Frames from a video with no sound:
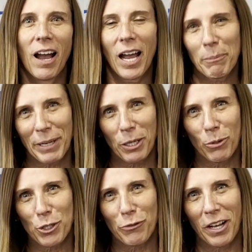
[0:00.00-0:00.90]
Hi,
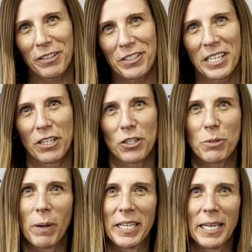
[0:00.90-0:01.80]
Make-A-Wish
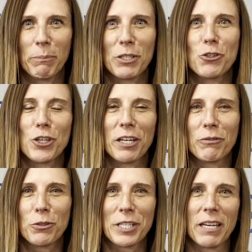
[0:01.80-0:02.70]
volunteers. My name is
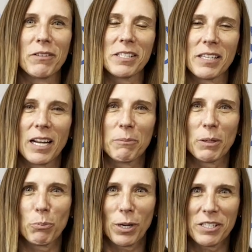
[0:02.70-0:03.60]
Jennifer Davis, and I'm the
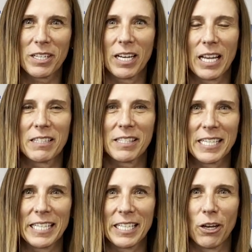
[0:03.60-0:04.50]
president and
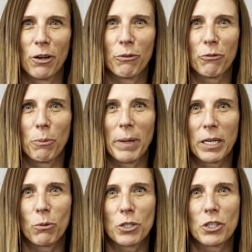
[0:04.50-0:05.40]
CEO for
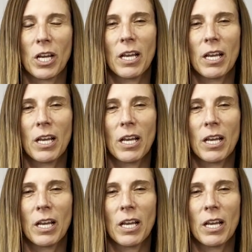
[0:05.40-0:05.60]
Make-A-Wish